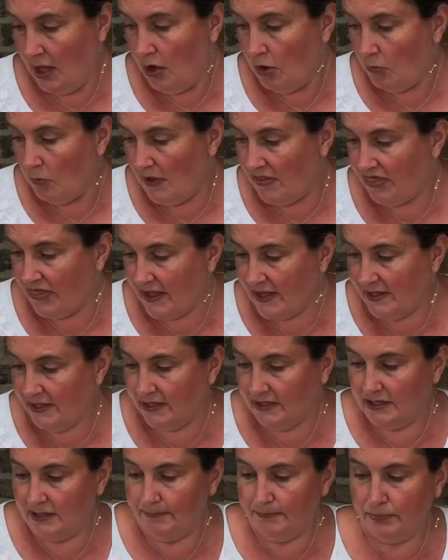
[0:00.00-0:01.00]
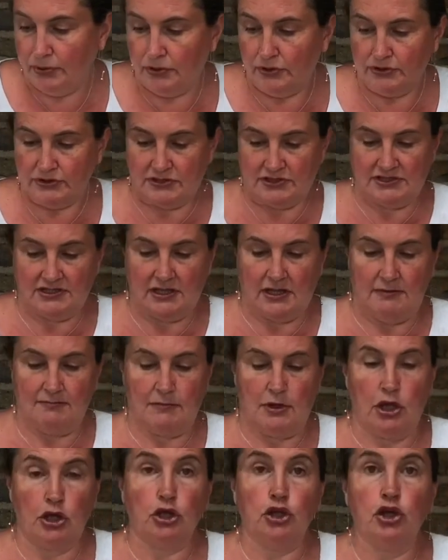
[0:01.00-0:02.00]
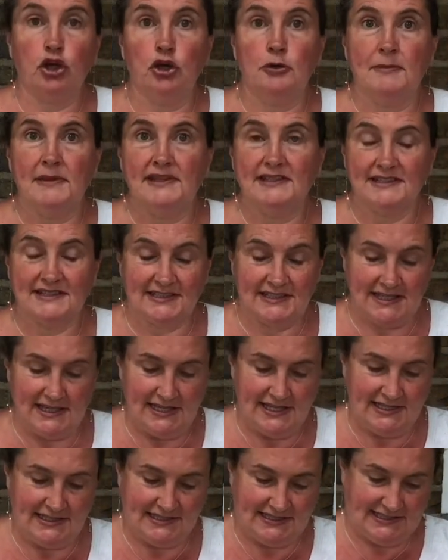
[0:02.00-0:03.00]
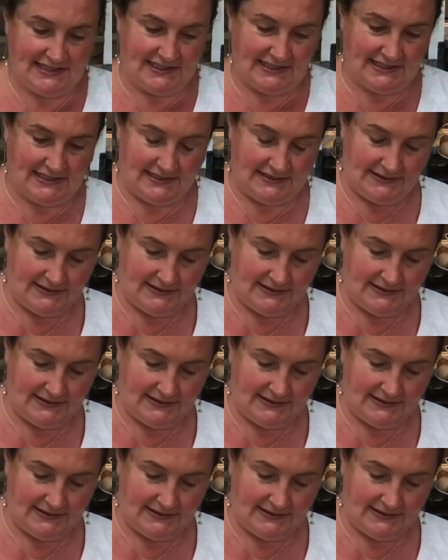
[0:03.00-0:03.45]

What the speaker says: We're then going to put some cumin seeds.